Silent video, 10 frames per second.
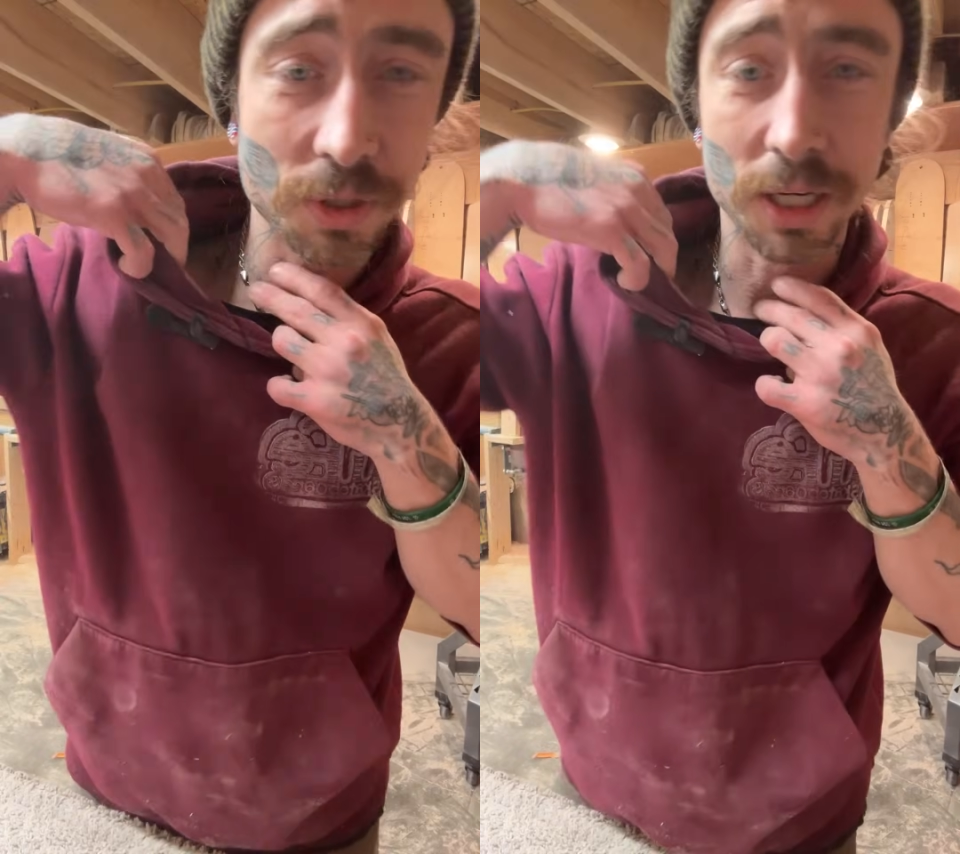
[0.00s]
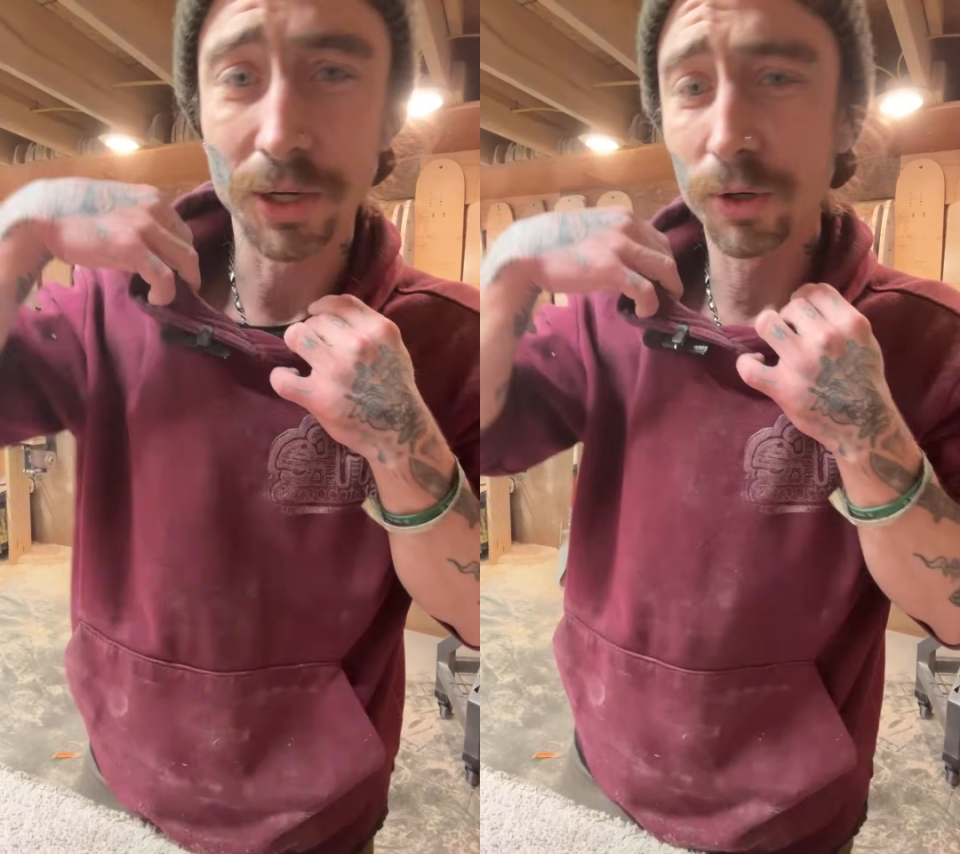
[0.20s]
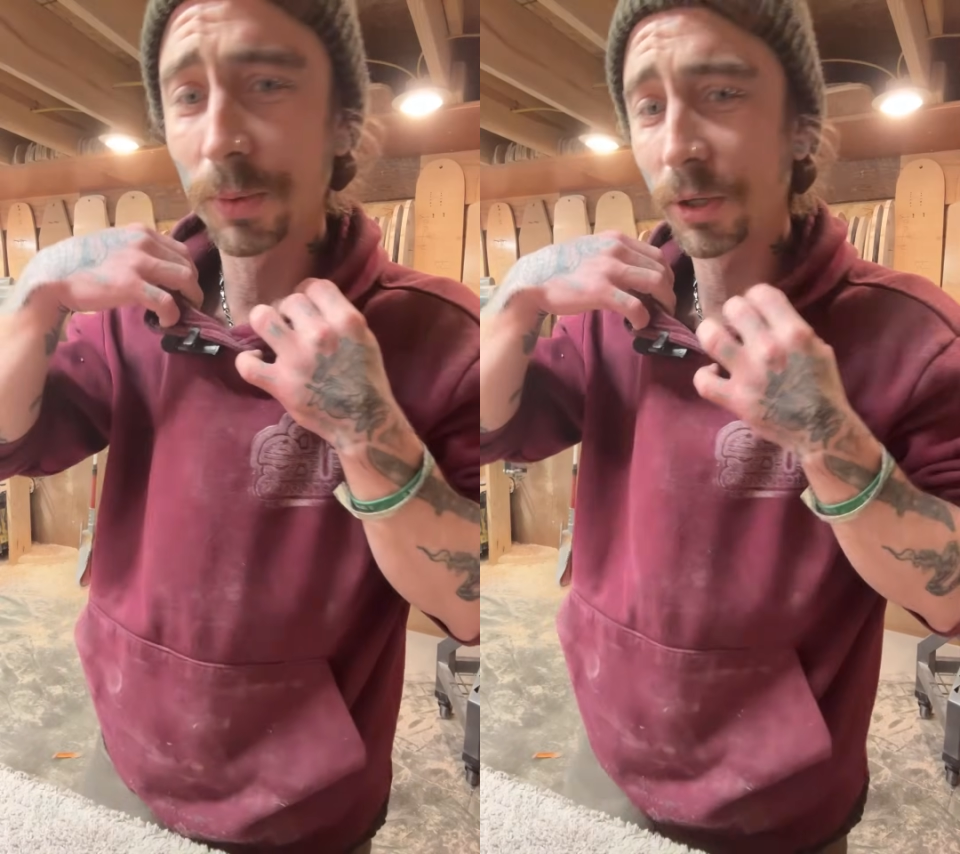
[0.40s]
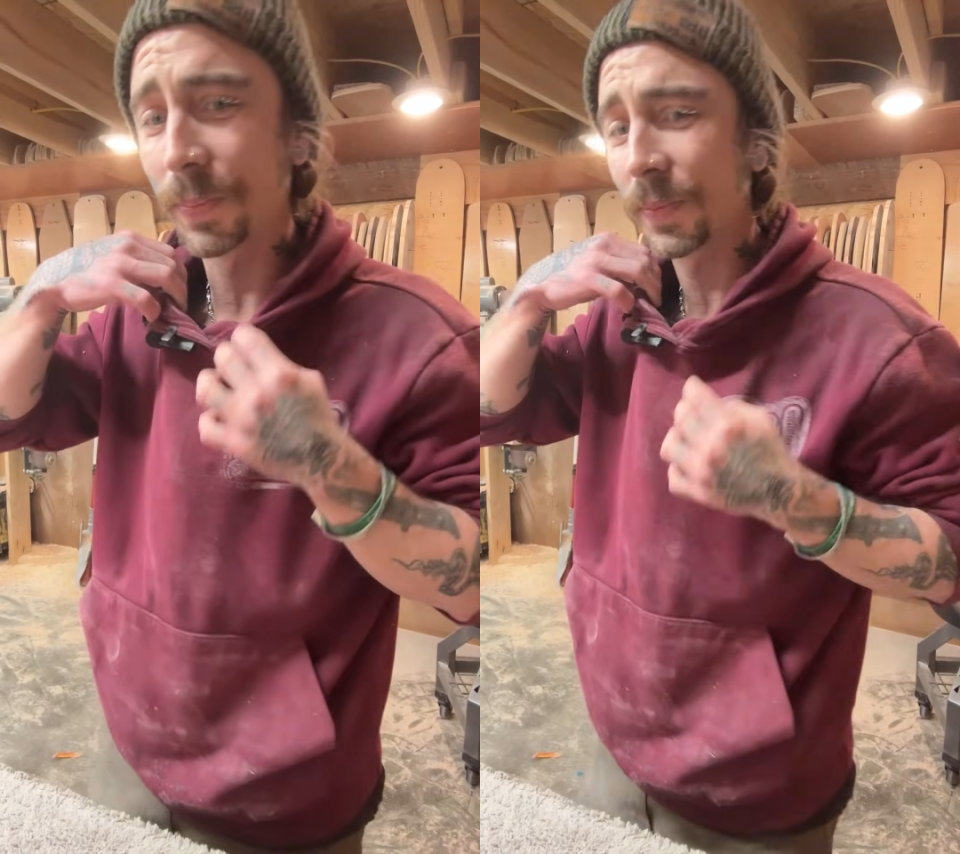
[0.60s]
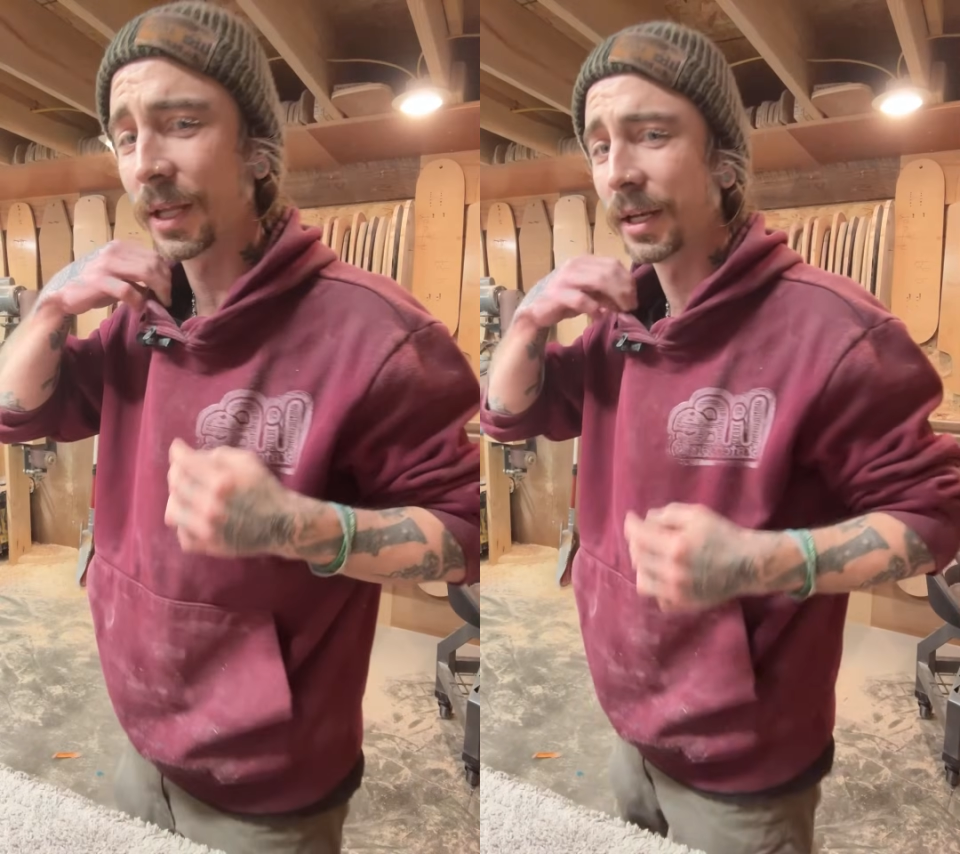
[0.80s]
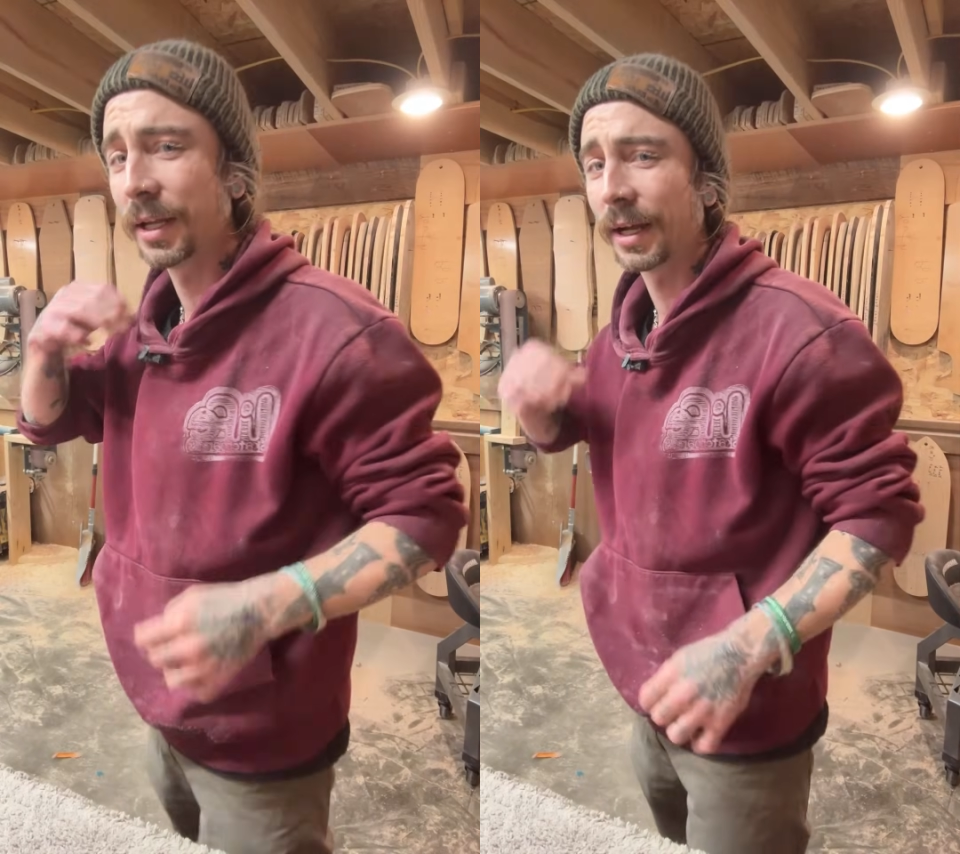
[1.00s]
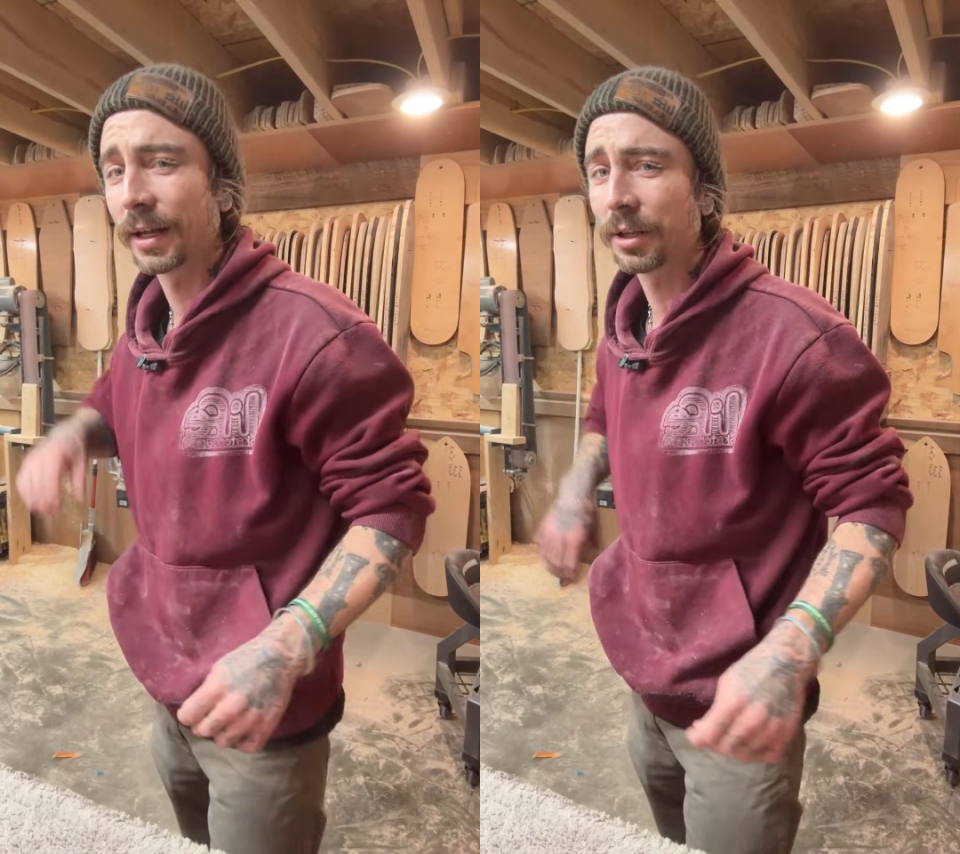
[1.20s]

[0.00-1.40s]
the collarbone, and he got